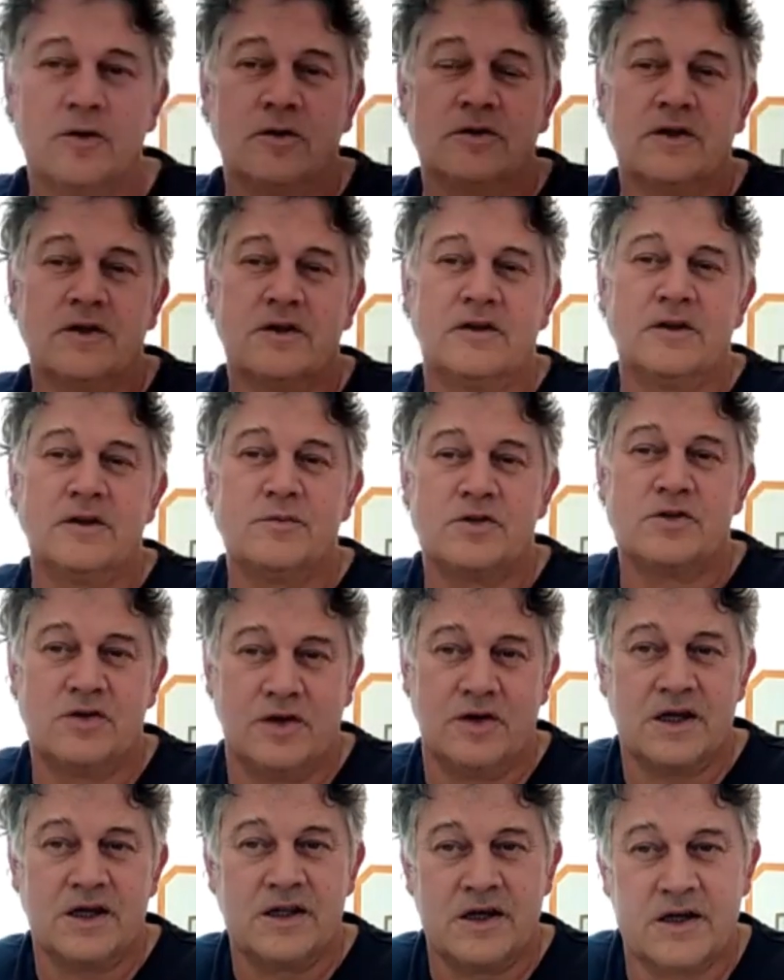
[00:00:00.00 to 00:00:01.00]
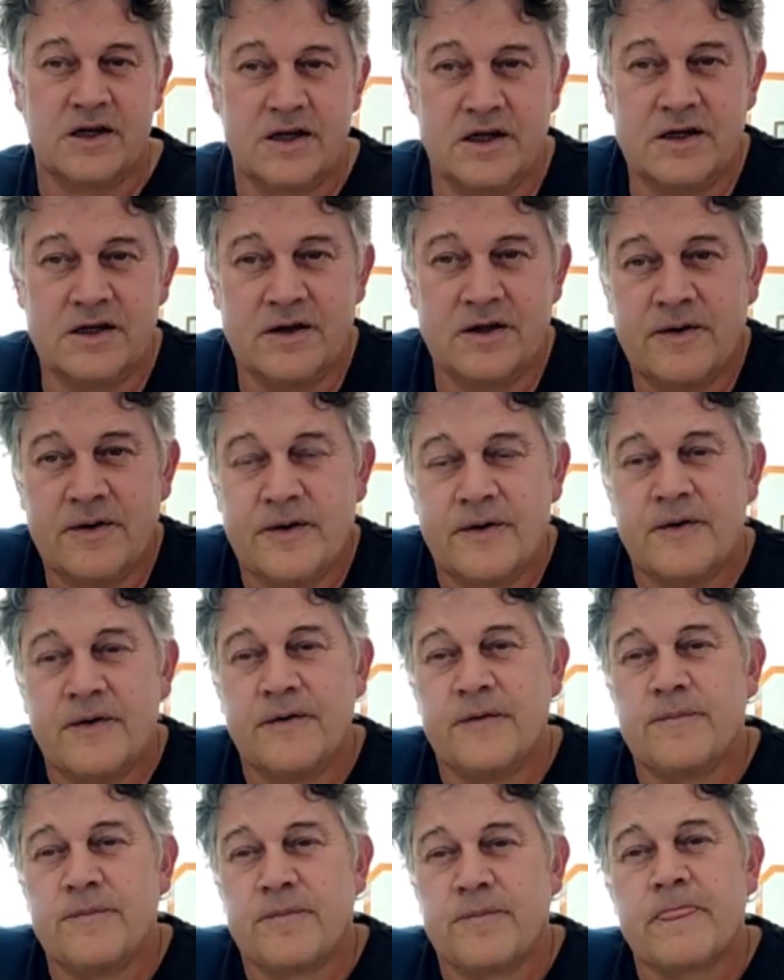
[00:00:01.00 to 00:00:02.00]
all the teams together again.
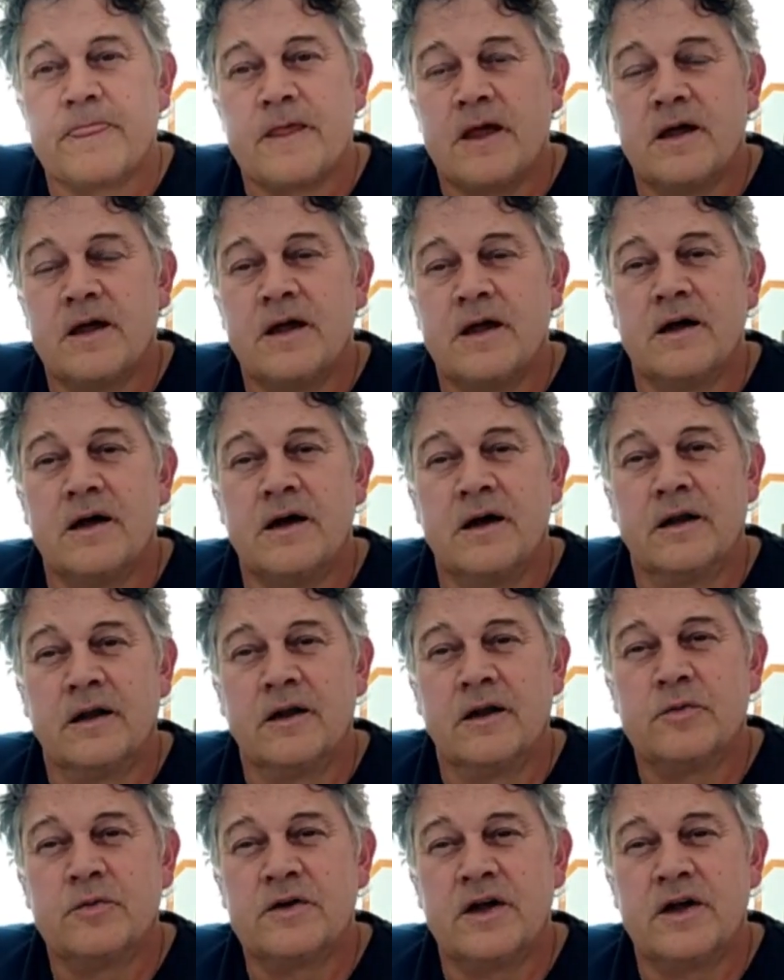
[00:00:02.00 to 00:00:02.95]
I